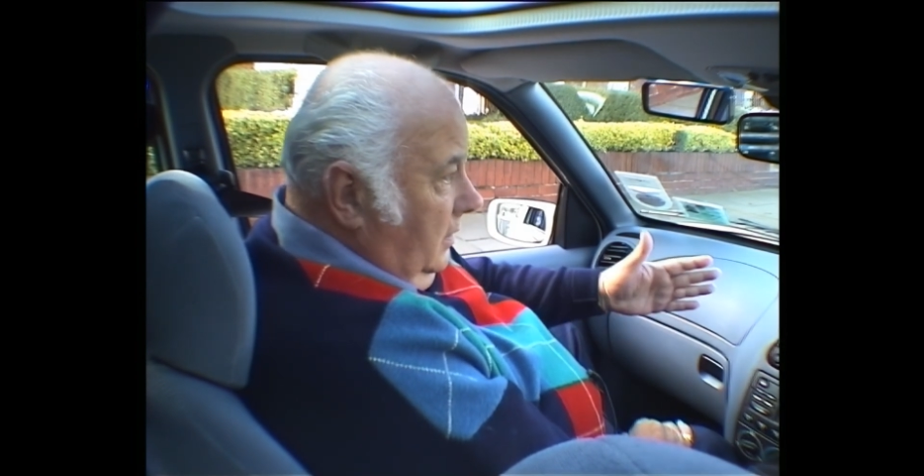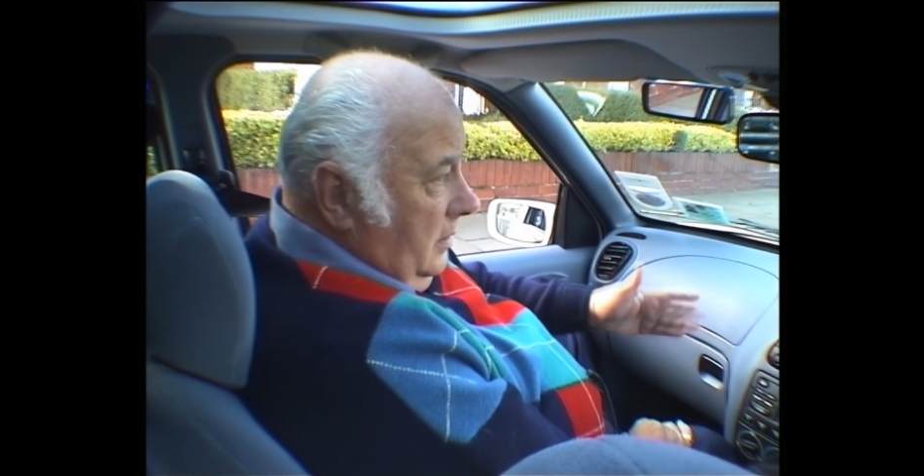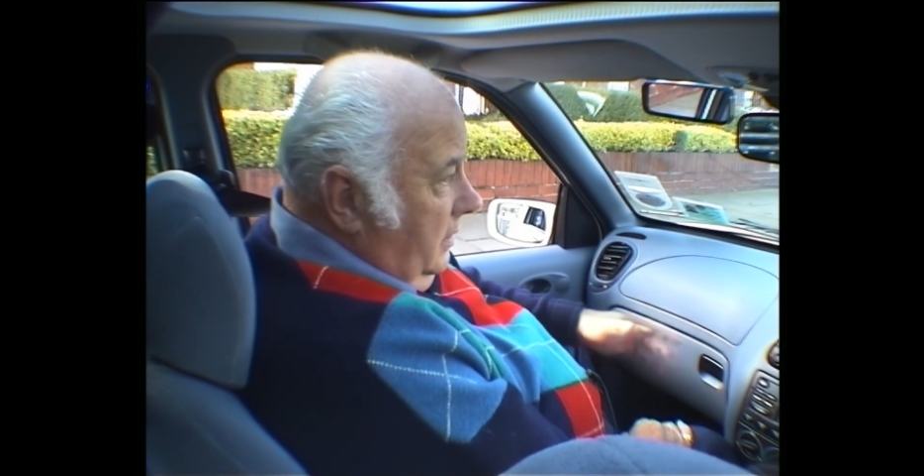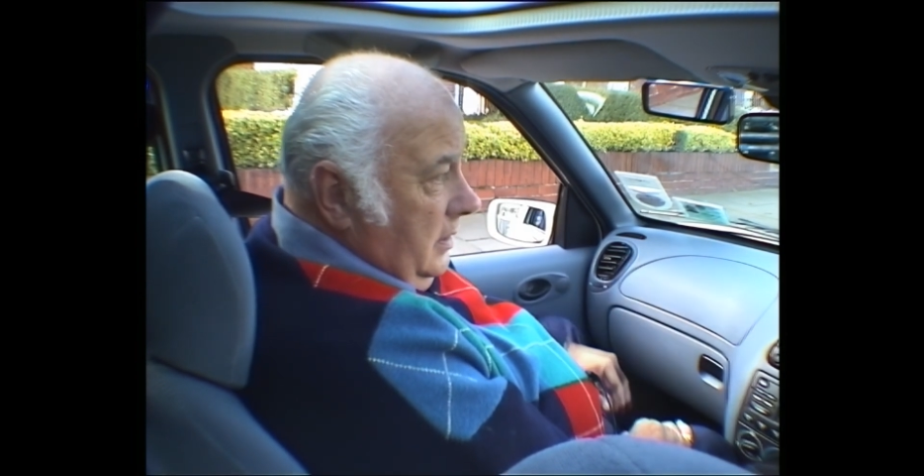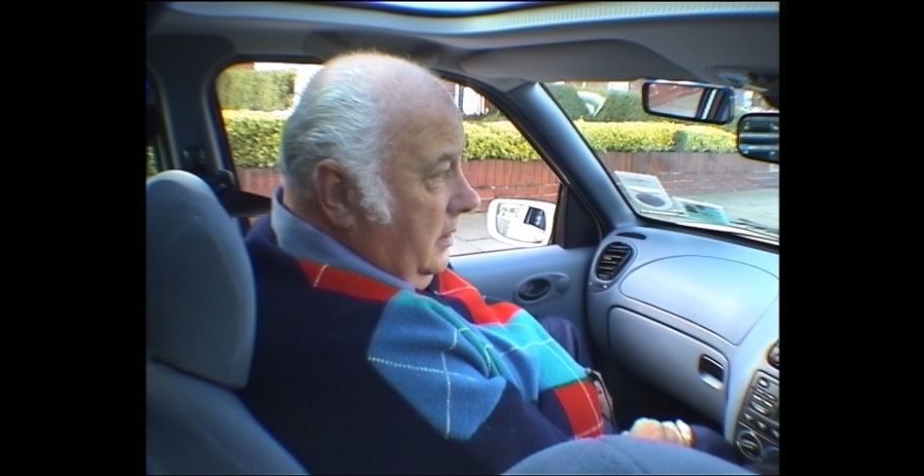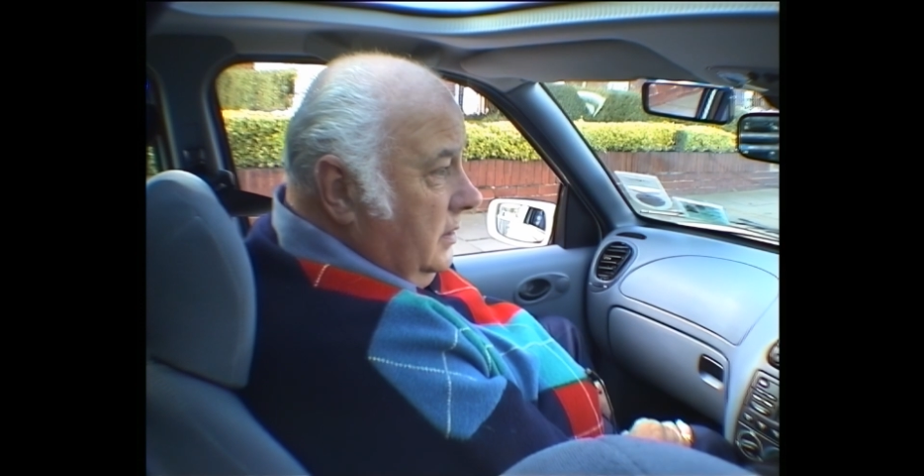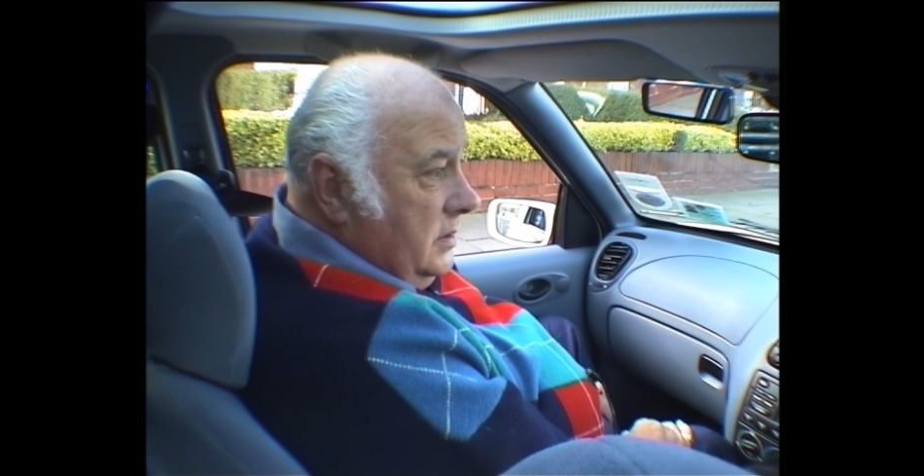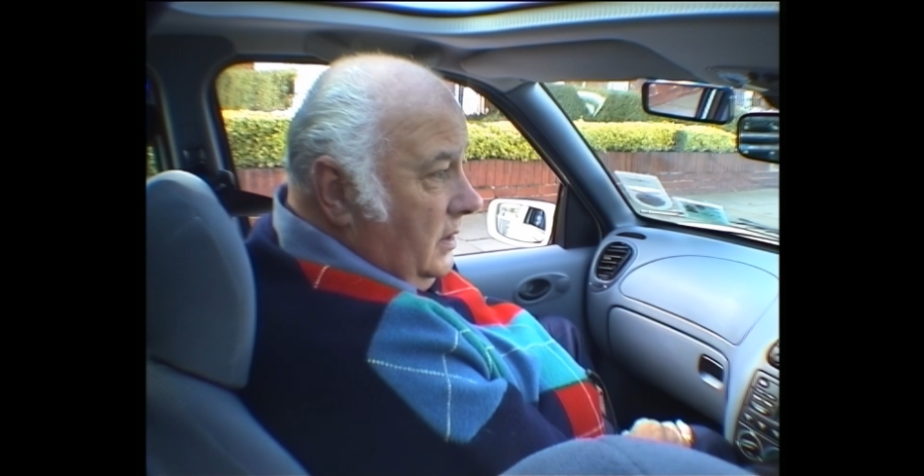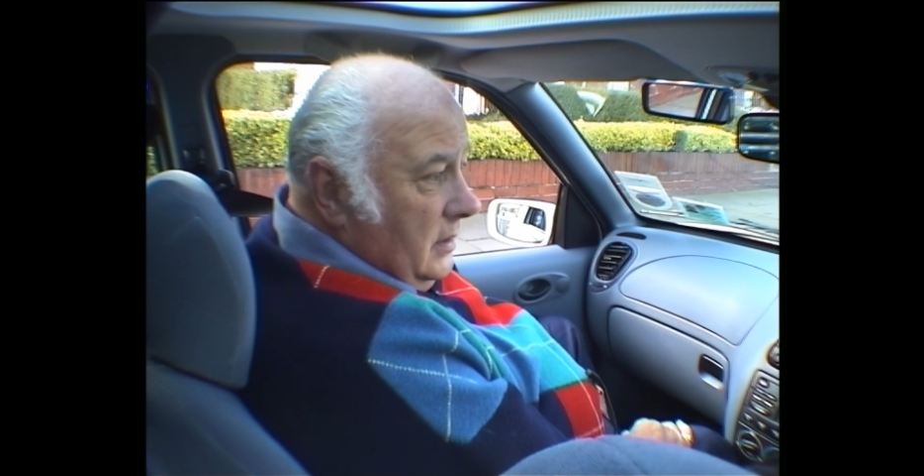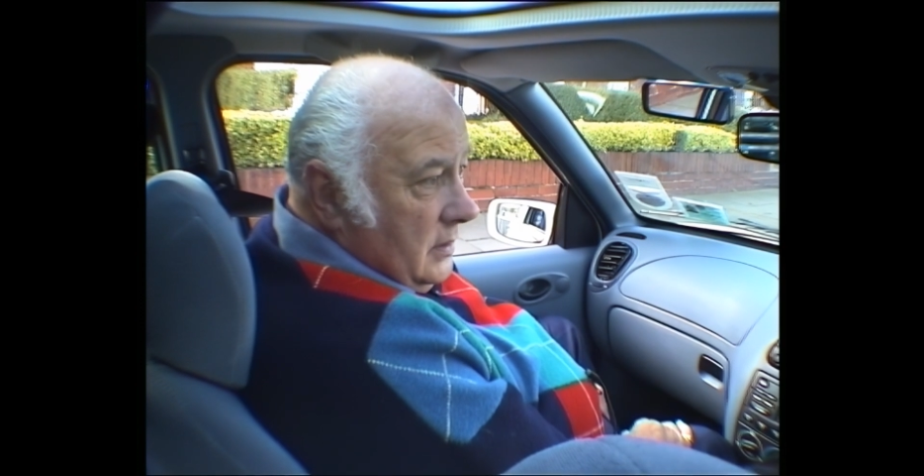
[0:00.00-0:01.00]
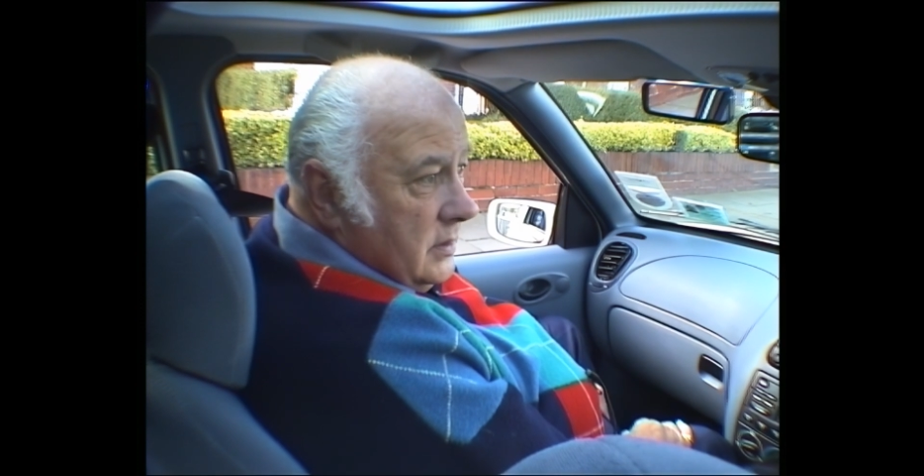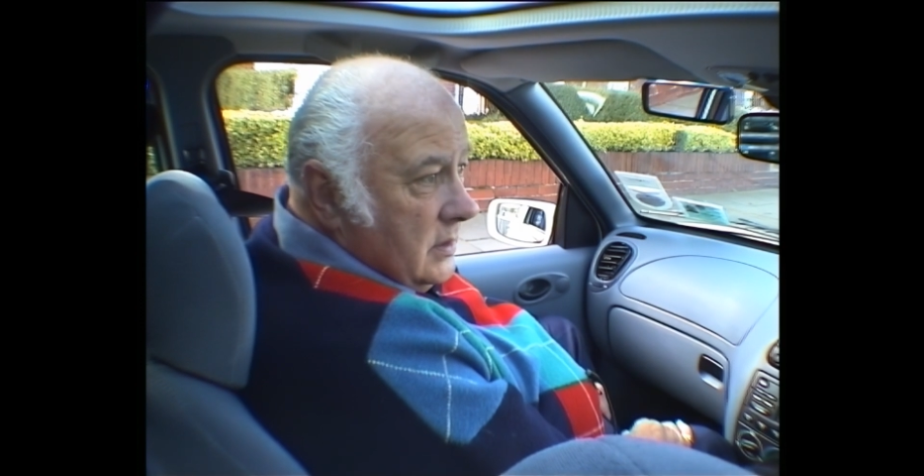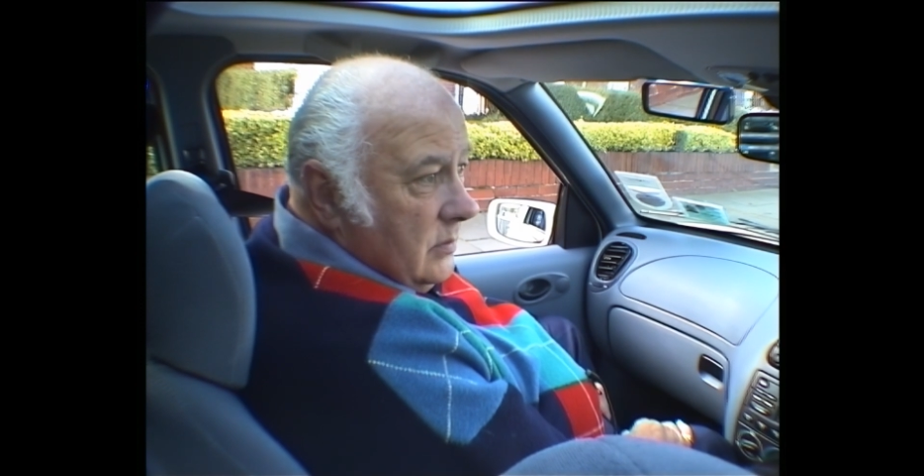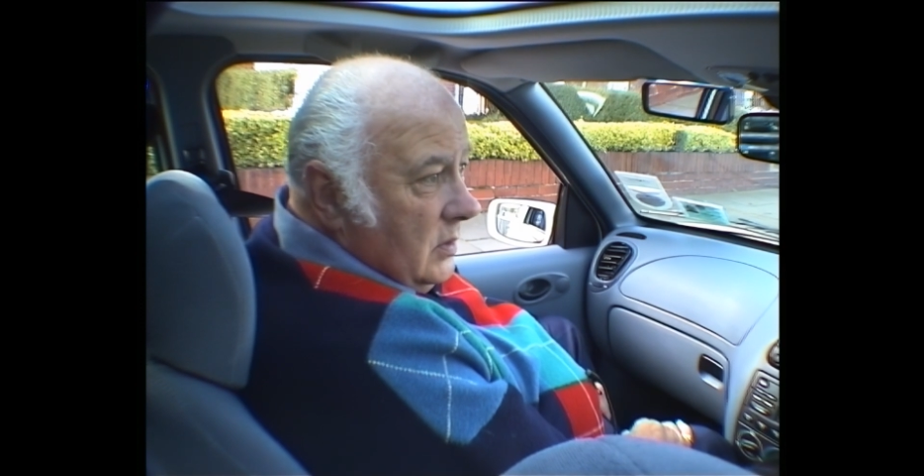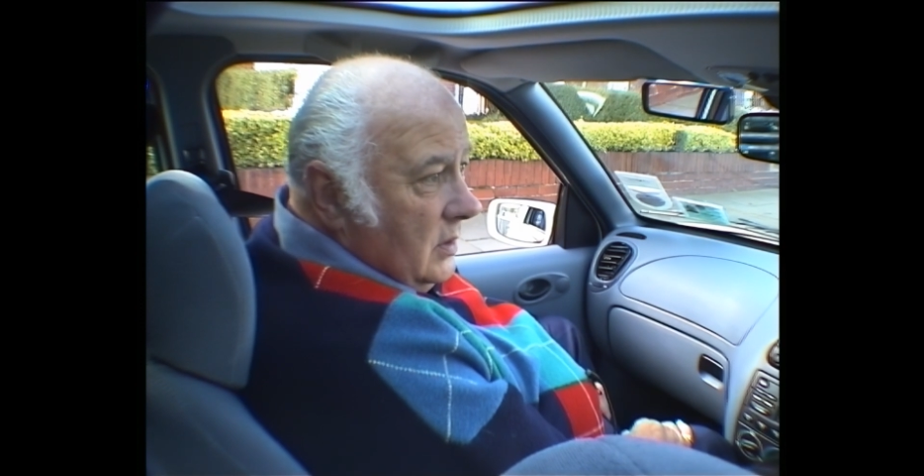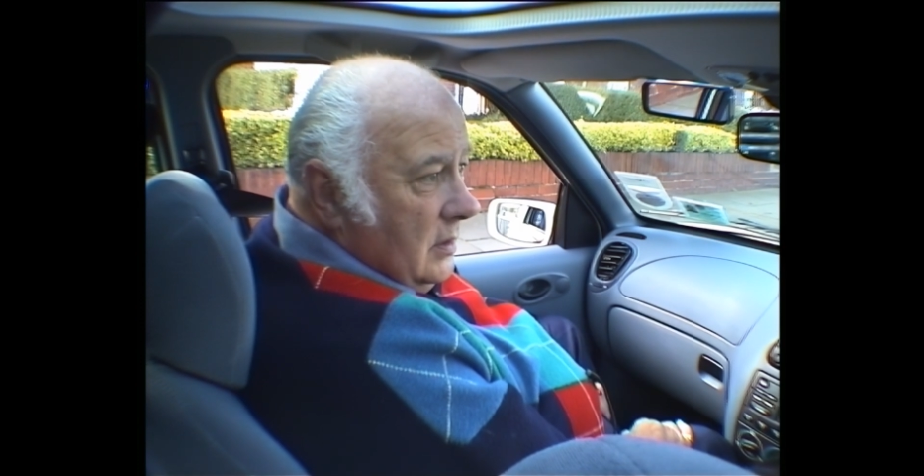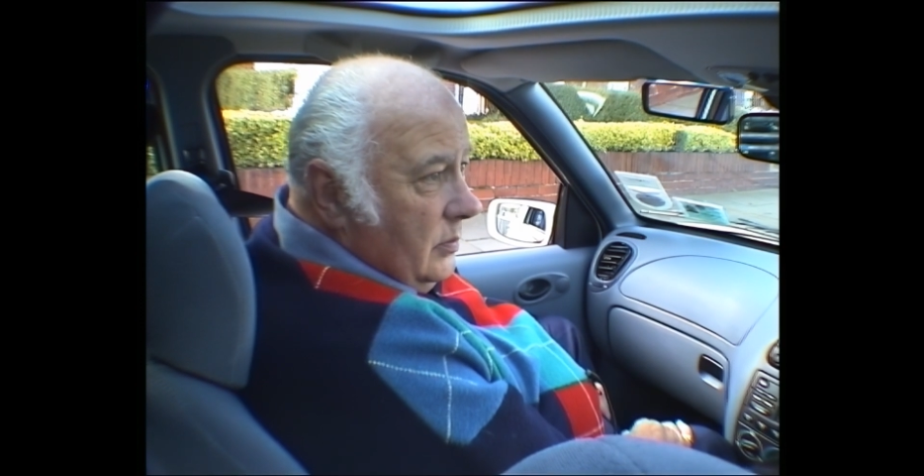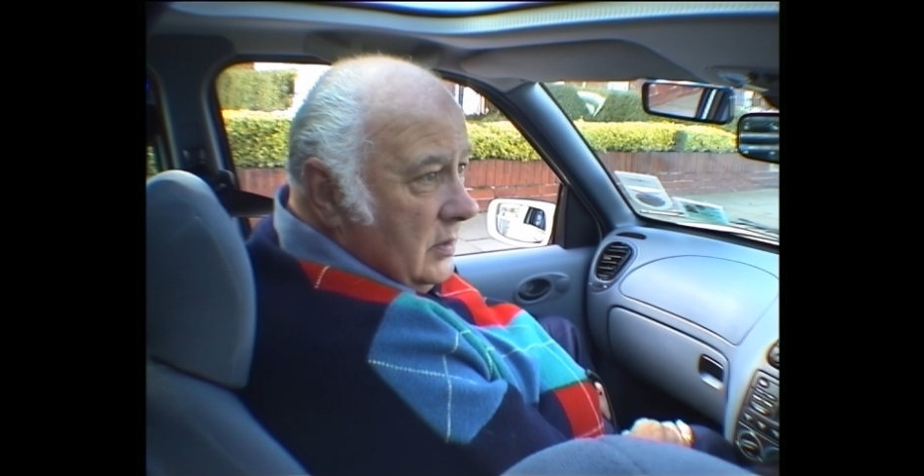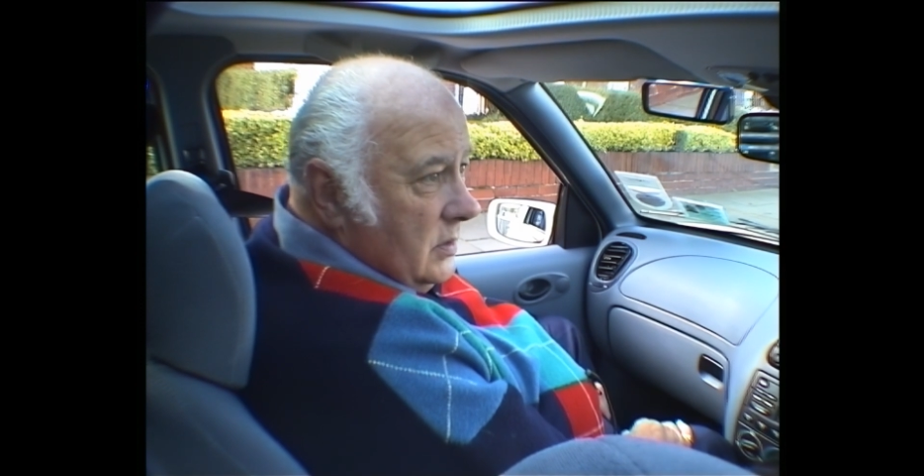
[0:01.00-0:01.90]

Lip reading: And again, exactly the same thing happened,